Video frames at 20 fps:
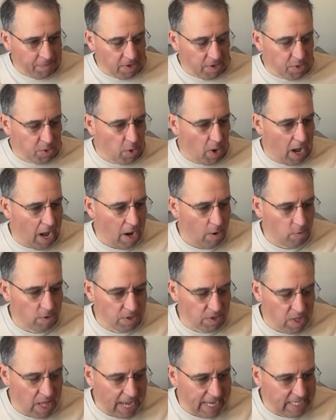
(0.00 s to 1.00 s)
So I
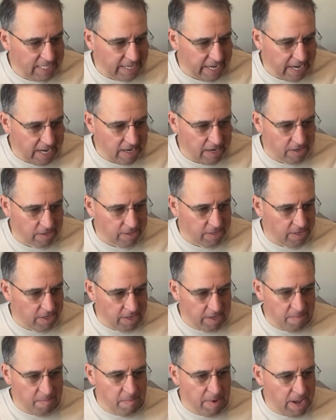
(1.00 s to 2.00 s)
would lie down
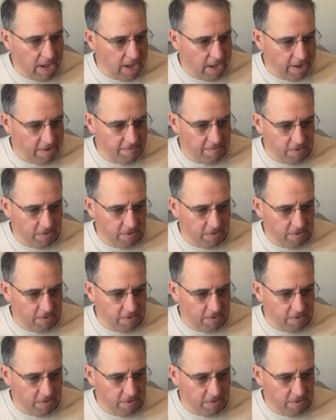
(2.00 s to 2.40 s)
in bed